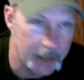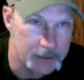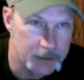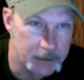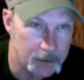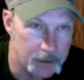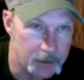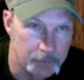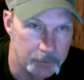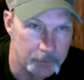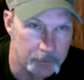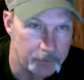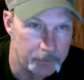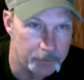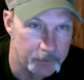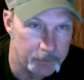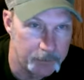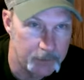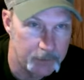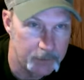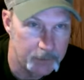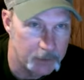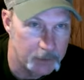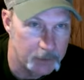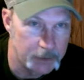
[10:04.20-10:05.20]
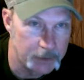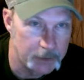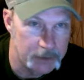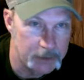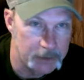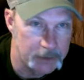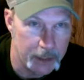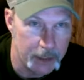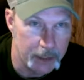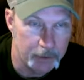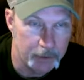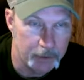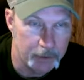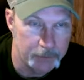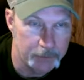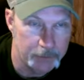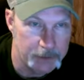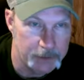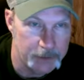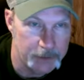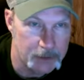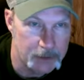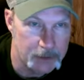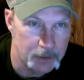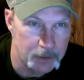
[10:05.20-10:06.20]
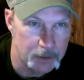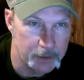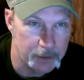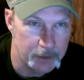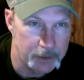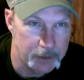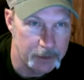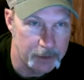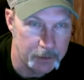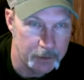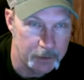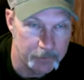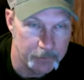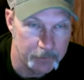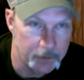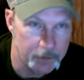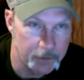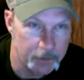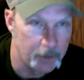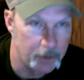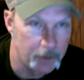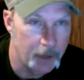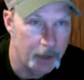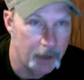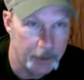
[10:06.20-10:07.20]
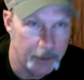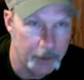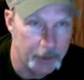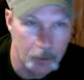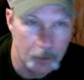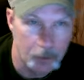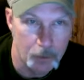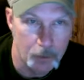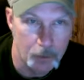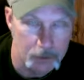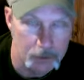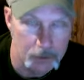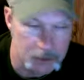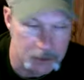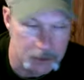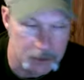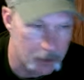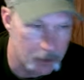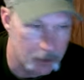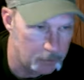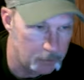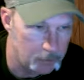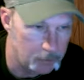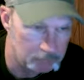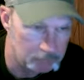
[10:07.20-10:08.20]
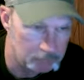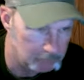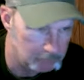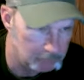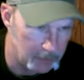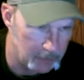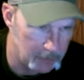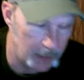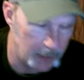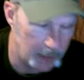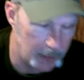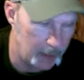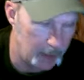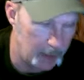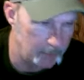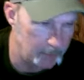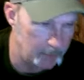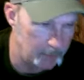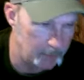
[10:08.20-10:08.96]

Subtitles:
of good talent that's going to be there to fill a lot of holes. So I'm